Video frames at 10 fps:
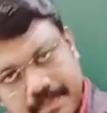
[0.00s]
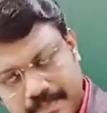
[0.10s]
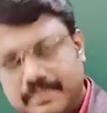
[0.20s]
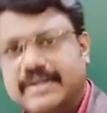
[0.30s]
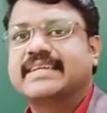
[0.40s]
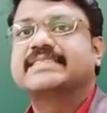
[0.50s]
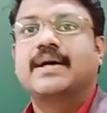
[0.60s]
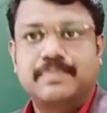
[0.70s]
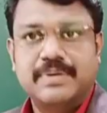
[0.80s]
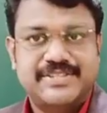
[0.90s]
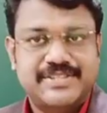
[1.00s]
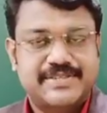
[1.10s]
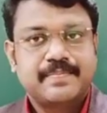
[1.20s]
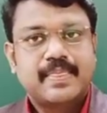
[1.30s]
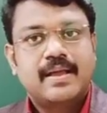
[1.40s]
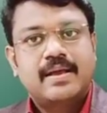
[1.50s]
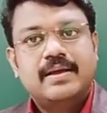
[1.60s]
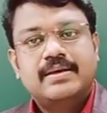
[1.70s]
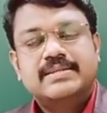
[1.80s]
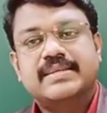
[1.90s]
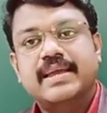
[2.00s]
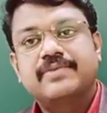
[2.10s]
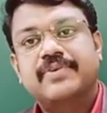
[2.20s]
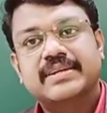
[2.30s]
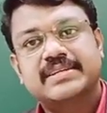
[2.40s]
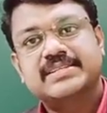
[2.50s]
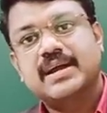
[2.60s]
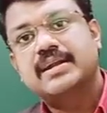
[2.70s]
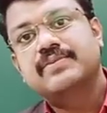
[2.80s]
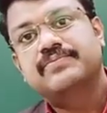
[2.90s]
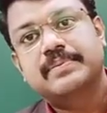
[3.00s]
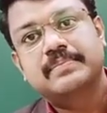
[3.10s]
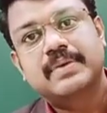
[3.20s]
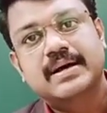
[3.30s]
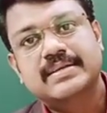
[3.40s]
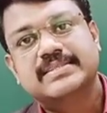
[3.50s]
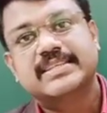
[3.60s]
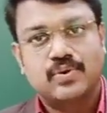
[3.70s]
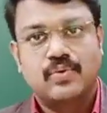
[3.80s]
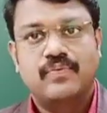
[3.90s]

Better examples: sine function starting from 0,